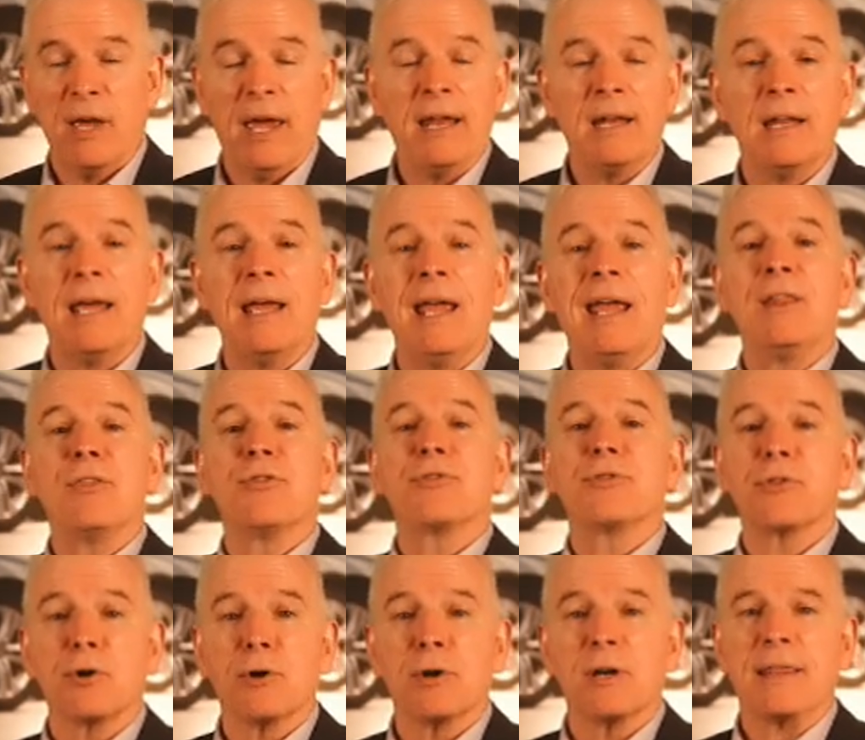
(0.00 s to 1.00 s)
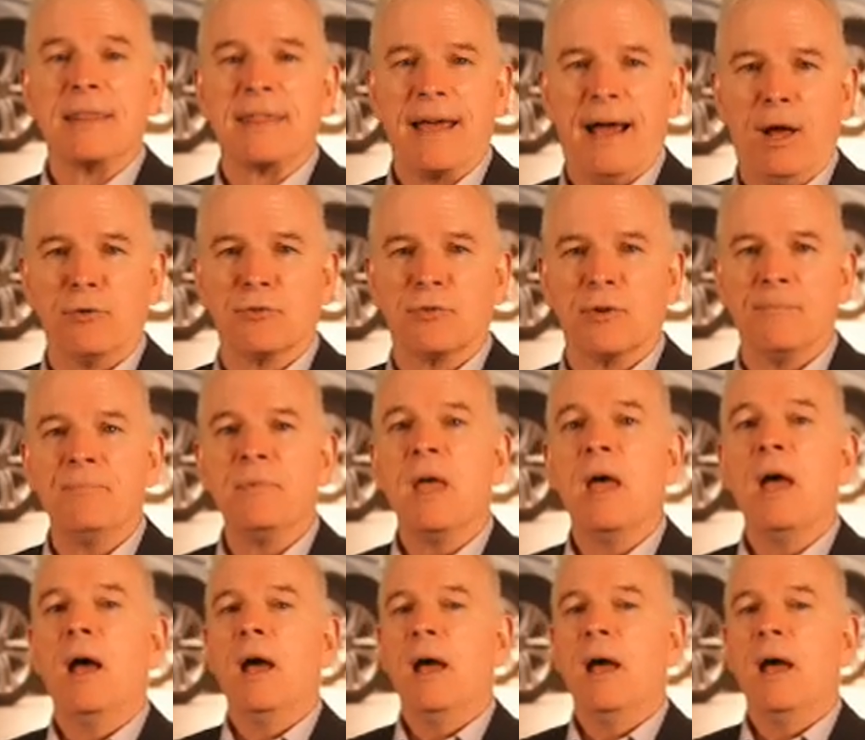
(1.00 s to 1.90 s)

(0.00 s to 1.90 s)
and $30,000